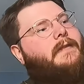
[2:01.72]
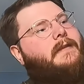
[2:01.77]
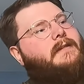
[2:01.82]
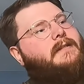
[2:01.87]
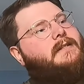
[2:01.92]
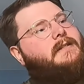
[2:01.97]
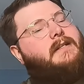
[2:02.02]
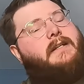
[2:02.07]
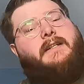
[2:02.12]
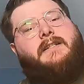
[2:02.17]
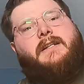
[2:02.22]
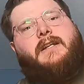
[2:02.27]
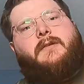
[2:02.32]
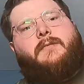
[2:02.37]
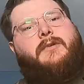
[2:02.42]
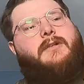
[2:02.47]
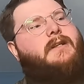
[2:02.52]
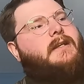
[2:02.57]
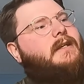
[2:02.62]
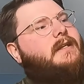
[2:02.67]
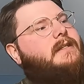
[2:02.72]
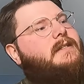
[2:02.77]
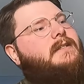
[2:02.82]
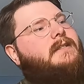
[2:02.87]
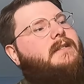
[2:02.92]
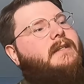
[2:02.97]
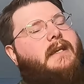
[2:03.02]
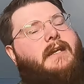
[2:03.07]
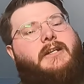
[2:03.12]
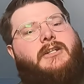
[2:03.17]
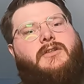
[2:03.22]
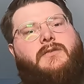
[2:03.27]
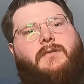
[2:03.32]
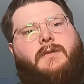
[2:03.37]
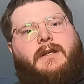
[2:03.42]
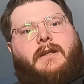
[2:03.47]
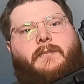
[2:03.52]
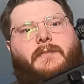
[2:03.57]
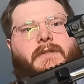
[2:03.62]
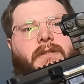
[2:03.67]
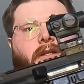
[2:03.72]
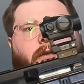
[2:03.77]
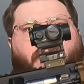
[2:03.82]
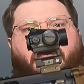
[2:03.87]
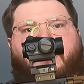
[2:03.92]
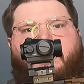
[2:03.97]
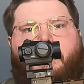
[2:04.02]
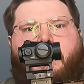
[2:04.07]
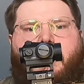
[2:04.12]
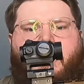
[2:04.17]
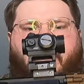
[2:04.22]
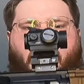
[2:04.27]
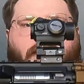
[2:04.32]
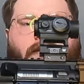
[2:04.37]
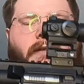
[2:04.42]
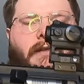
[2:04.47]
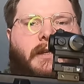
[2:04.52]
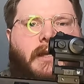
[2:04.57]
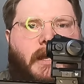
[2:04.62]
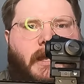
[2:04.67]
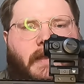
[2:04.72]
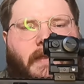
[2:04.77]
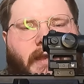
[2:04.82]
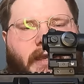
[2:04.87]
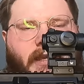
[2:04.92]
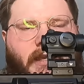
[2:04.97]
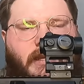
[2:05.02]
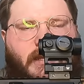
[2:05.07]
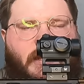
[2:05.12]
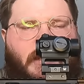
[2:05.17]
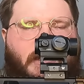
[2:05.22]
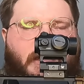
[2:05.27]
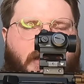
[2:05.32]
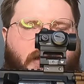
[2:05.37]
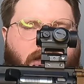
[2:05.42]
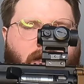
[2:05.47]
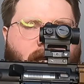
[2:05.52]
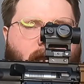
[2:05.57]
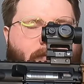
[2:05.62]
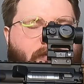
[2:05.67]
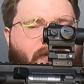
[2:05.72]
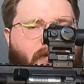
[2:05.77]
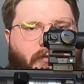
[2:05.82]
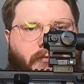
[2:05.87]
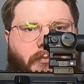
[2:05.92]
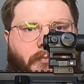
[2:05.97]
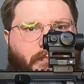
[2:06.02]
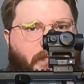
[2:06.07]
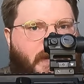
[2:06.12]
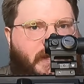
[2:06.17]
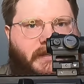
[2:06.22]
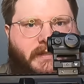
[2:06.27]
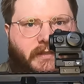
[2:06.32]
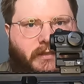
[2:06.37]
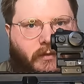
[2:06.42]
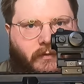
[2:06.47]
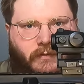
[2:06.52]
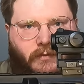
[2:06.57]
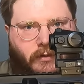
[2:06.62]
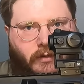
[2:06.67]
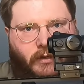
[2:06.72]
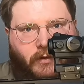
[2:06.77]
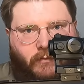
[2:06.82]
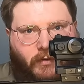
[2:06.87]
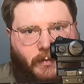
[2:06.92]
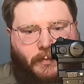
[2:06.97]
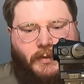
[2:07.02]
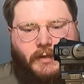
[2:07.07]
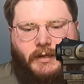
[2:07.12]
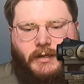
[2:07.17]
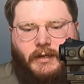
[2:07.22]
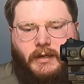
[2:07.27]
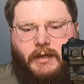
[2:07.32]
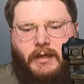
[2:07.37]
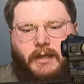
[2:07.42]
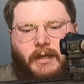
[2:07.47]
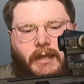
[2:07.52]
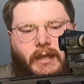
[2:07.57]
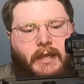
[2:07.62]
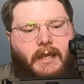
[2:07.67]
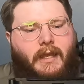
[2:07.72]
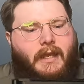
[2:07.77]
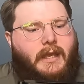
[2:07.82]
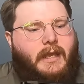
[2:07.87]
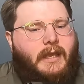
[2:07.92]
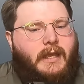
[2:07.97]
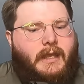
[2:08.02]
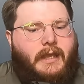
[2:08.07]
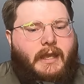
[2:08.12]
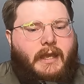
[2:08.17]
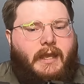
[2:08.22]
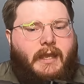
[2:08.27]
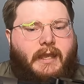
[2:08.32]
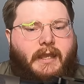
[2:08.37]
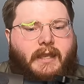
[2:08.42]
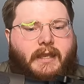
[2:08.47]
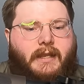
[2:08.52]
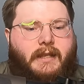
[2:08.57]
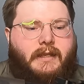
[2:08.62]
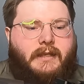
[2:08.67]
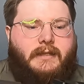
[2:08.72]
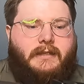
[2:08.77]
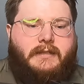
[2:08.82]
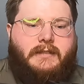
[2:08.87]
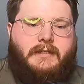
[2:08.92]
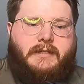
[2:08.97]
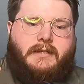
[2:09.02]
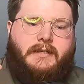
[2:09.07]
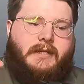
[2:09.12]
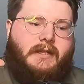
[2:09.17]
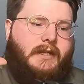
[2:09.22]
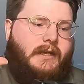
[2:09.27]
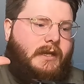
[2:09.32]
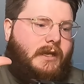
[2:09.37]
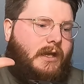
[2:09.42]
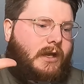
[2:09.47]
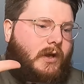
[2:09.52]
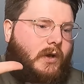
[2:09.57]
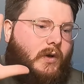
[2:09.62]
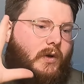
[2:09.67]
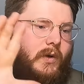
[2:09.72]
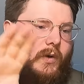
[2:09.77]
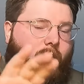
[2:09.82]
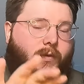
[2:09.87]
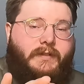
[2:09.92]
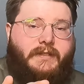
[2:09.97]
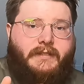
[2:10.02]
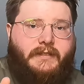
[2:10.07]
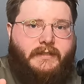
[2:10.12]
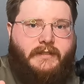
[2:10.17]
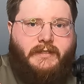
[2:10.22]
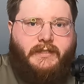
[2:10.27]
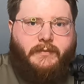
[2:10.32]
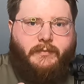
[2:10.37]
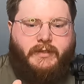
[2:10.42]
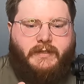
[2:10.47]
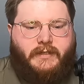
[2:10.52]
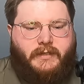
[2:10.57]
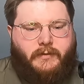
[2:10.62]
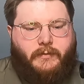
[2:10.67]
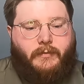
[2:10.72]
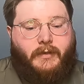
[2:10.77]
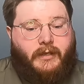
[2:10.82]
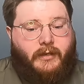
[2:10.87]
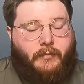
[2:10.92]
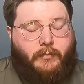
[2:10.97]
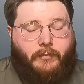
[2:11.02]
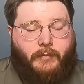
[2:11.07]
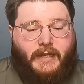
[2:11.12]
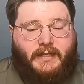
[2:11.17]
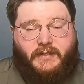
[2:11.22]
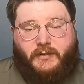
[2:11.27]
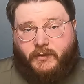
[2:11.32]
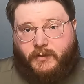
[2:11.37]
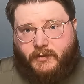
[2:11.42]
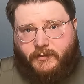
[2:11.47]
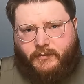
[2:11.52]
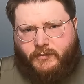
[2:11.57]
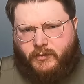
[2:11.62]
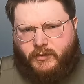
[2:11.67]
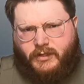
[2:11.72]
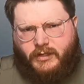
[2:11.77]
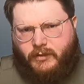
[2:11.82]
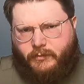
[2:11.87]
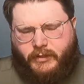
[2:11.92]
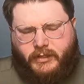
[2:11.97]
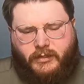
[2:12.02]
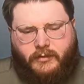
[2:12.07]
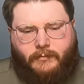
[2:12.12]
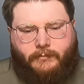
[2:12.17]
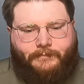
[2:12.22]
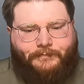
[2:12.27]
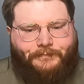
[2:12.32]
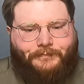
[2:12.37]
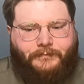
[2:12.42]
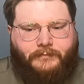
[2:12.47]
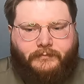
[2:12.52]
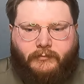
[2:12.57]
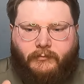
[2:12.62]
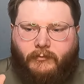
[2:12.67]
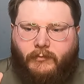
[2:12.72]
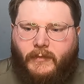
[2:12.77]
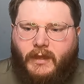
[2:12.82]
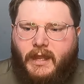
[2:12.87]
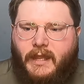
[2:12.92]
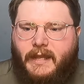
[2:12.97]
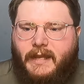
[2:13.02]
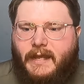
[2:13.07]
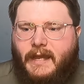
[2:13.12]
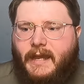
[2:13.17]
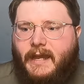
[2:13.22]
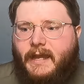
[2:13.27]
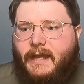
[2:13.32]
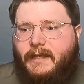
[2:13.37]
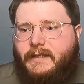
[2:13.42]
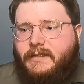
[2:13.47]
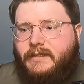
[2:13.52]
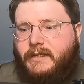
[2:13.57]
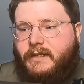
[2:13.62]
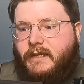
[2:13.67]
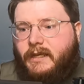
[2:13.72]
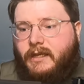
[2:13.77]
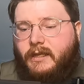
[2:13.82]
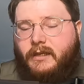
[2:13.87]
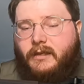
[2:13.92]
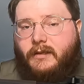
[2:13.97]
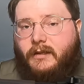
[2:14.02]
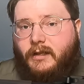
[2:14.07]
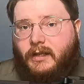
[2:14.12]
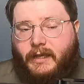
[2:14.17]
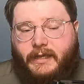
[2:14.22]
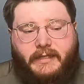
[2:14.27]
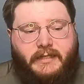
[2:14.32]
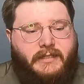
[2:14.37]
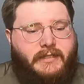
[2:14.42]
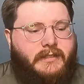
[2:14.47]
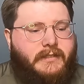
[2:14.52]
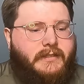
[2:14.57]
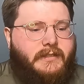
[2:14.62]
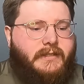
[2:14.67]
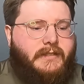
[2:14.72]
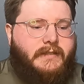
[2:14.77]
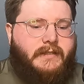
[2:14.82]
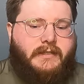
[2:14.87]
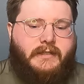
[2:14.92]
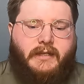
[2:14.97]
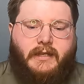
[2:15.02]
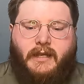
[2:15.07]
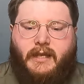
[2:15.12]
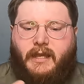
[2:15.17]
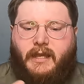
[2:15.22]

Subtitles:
This, ladies and gentlemen, is the actual Mtw Mark 18, and it is an absolute beast of a replica. It is all CNC metal or aluminium. It has a licensed